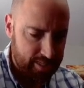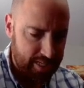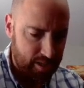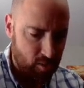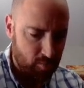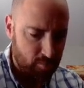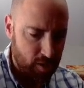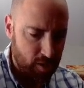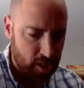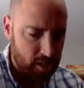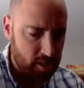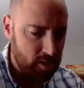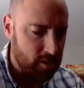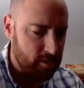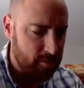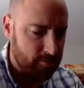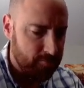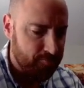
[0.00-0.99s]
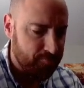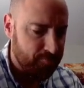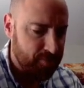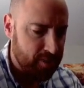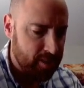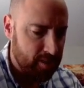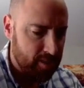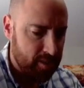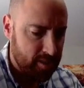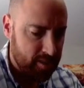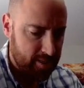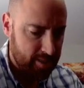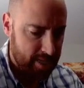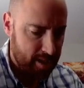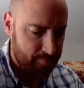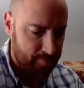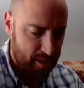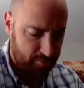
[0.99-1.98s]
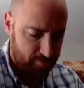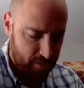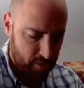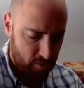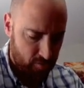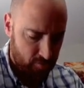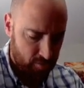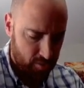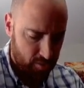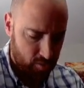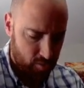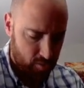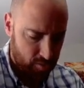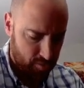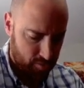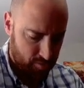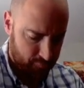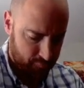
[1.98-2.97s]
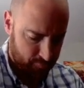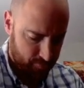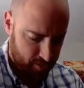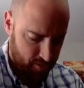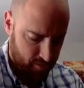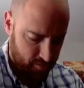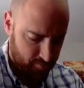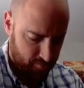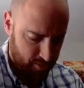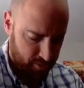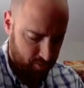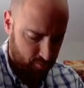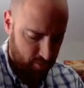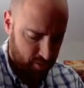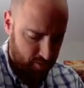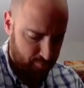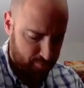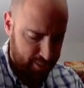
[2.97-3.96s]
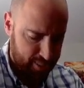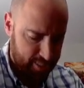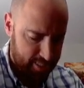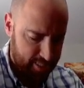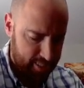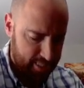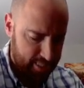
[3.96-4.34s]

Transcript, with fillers: Halibonder. That might be over a quarter. Still played quite a bit.